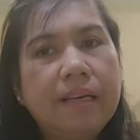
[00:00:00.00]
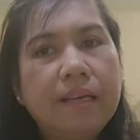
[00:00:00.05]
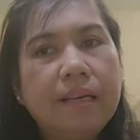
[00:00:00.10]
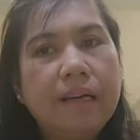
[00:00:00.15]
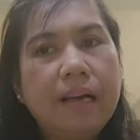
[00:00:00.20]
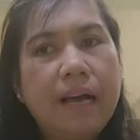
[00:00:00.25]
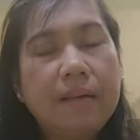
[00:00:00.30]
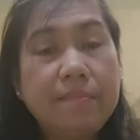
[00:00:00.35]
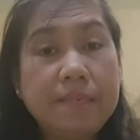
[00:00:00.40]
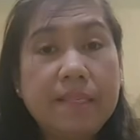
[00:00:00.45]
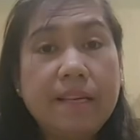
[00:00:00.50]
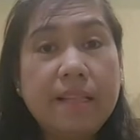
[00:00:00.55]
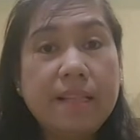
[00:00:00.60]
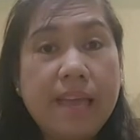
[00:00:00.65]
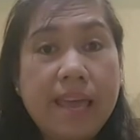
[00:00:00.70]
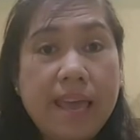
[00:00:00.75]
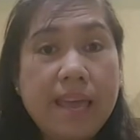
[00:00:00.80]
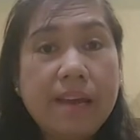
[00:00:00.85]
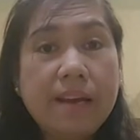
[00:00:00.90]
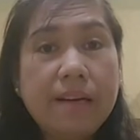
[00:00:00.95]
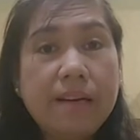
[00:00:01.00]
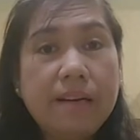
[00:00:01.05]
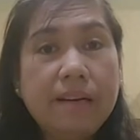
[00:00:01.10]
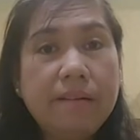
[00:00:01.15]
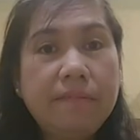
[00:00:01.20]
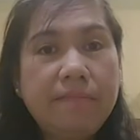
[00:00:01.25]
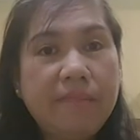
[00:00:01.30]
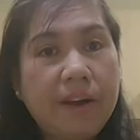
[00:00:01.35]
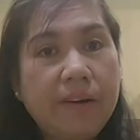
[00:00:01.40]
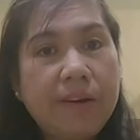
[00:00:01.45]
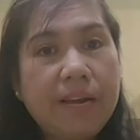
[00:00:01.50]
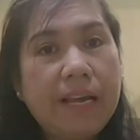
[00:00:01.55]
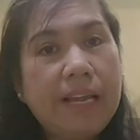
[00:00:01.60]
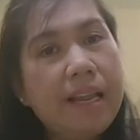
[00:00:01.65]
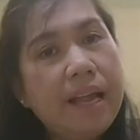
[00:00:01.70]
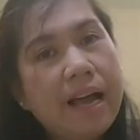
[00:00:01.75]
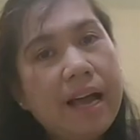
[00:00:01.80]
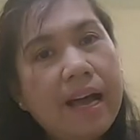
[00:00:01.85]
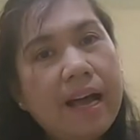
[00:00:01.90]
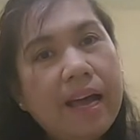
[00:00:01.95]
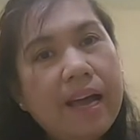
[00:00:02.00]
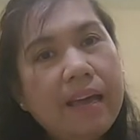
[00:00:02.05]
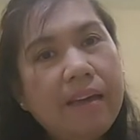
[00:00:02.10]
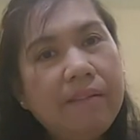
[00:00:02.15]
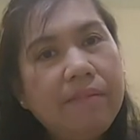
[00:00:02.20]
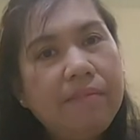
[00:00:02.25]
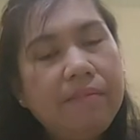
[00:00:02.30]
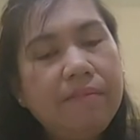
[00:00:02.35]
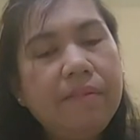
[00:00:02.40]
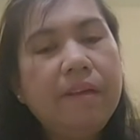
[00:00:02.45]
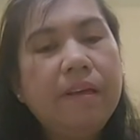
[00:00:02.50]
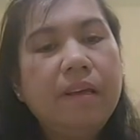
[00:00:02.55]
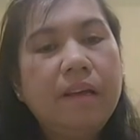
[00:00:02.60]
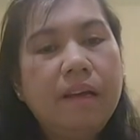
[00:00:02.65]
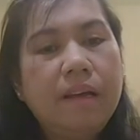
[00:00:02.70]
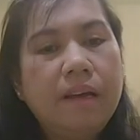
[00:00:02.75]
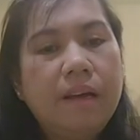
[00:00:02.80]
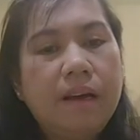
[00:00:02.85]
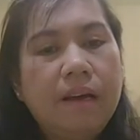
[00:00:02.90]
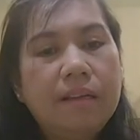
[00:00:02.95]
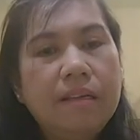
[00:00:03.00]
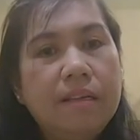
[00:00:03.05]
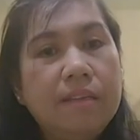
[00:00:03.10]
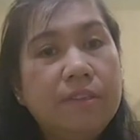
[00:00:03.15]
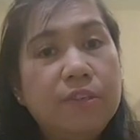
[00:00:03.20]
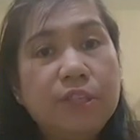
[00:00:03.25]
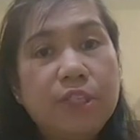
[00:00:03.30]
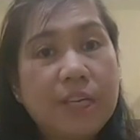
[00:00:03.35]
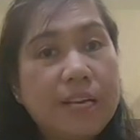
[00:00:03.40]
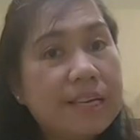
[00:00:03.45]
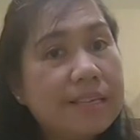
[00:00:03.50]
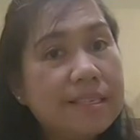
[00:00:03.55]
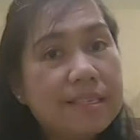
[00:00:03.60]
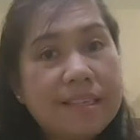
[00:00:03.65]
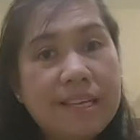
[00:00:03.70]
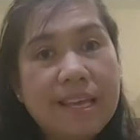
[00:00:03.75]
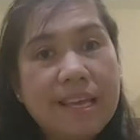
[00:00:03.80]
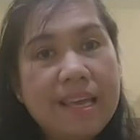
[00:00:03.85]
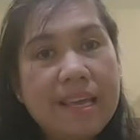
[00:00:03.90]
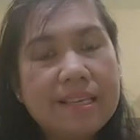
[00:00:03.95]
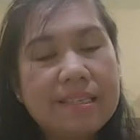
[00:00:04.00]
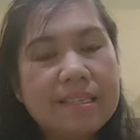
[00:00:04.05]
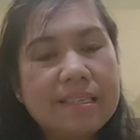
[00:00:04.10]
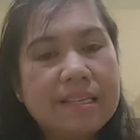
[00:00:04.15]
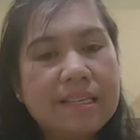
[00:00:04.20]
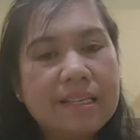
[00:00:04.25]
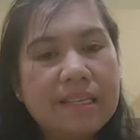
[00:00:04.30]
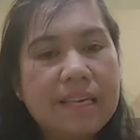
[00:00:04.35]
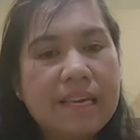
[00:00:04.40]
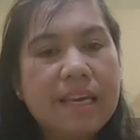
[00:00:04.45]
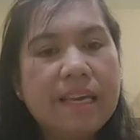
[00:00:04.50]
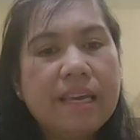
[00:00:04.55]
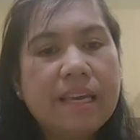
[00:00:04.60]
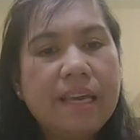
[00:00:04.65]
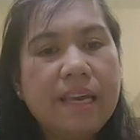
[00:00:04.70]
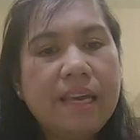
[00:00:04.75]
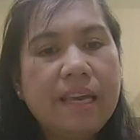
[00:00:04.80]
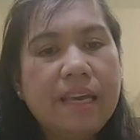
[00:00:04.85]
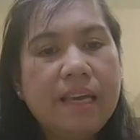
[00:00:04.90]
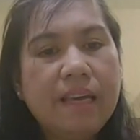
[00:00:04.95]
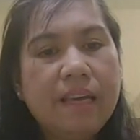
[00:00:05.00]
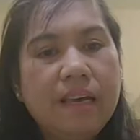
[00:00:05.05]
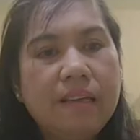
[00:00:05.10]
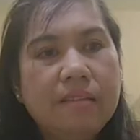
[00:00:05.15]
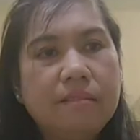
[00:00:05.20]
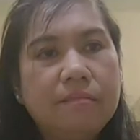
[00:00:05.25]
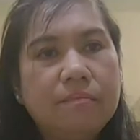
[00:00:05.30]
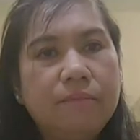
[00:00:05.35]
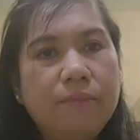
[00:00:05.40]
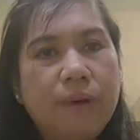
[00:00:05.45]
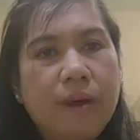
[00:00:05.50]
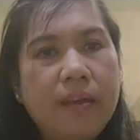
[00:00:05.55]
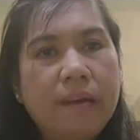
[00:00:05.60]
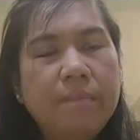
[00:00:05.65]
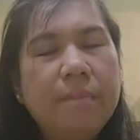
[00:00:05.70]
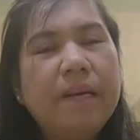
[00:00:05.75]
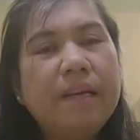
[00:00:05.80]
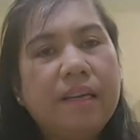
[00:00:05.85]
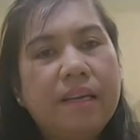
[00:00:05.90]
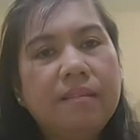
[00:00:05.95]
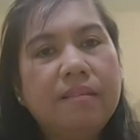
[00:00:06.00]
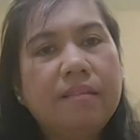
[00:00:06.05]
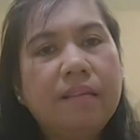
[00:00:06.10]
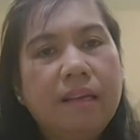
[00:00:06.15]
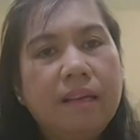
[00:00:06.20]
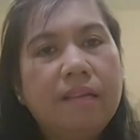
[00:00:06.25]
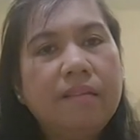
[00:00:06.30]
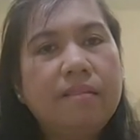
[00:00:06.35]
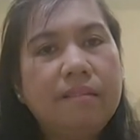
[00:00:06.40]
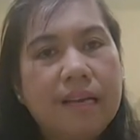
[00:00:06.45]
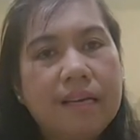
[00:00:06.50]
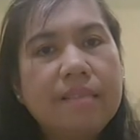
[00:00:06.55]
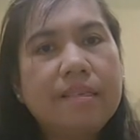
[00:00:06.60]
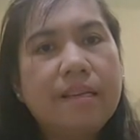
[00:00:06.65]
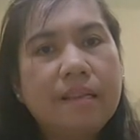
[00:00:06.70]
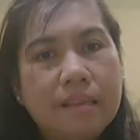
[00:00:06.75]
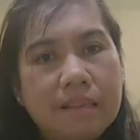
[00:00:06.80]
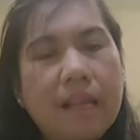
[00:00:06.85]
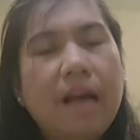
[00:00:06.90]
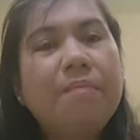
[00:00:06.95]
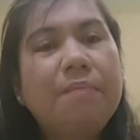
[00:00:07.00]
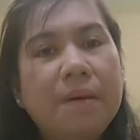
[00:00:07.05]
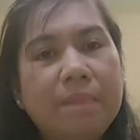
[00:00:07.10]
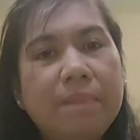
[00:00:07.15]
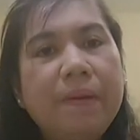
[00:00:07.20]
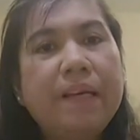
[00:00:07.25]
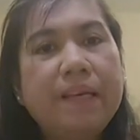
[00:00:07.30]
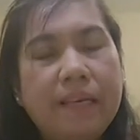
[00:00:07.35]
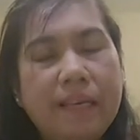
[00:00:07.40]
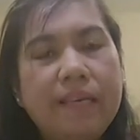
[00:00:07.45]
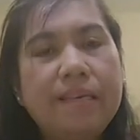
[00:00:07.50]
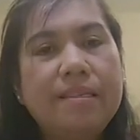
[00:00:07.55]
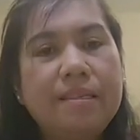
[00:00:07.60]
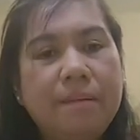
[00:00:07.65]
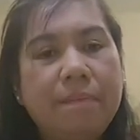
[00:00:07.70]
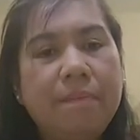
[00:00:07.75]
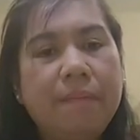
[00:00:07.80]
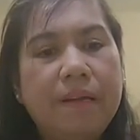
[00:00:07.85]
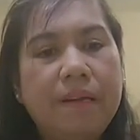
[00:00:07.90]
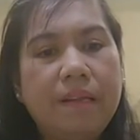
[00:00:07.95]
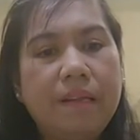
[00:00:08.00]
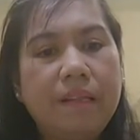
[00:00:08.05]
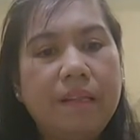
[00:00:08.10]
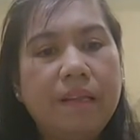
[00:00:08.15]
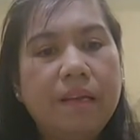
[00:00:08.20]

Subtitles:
I'm still here, very alive, enthusiastic, still kicking and buhay pa rin and nasa tamang pag-iisip pa rin.